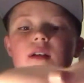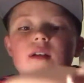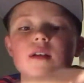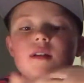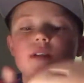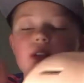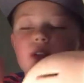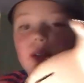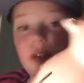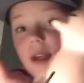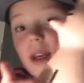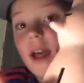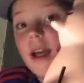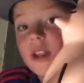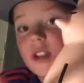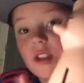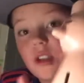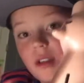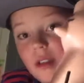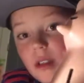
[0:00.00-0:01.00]
You can
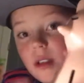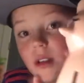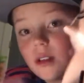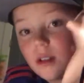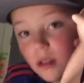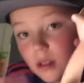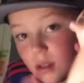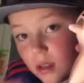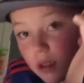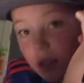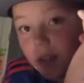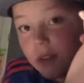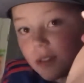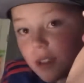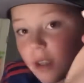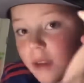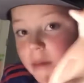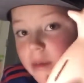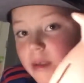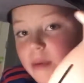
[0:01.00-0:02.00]
actually use
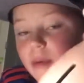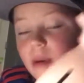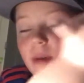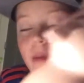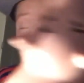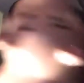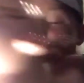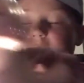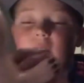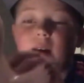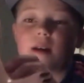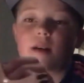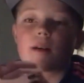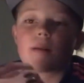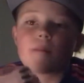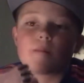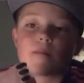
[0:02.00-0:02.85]
that as a piggy bank.